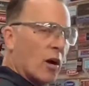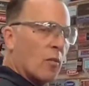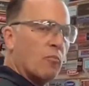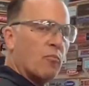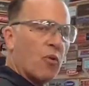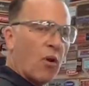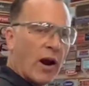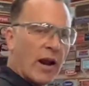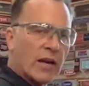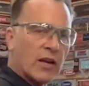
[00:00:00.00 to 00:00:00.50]
a
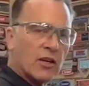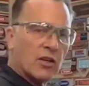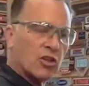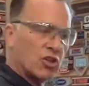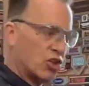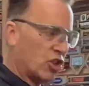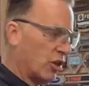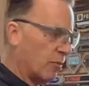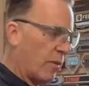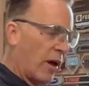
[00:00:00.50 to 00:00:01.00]
brake,
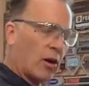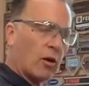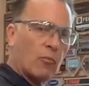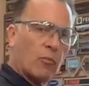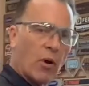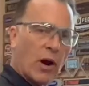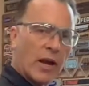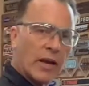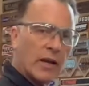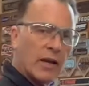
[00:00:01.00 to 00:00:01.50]
sheet metal
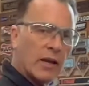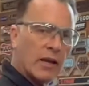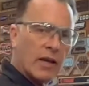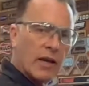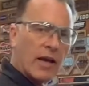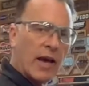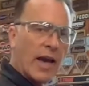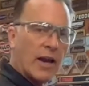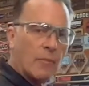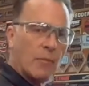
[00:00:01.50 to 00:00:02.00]
brake,
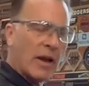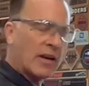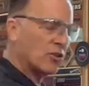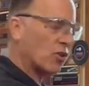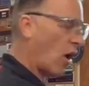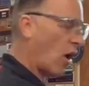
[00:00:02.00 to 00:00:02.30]
and it makes